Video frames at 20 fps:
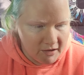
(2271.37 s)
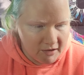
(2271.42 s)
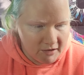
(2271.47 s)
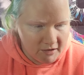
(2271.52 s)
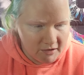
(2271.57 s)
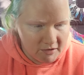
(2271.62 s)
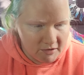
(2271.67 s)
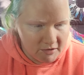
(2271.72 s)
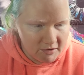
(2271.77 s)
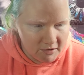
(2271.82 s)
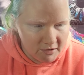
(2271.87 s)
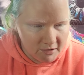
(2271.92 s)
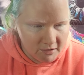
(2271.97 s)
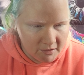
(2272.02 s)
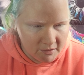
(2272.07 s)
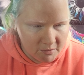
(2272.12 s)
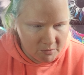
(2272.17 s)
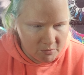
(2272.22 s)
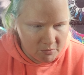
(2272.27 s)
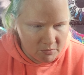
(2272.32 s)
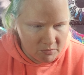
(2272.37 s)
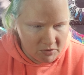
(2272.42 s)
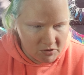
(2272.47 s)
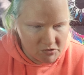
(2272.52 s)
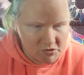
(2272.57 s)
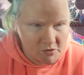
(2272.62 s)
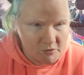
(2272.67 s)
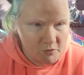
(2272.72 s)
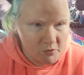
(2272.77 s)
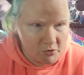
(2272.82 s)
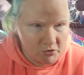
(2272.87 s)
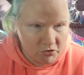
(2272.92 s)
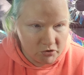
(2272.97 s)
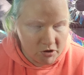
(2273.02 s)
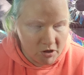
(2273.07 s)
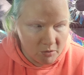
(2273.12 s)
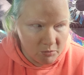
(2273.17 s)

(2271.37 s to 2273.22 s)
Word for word: And um, it's unfortunate.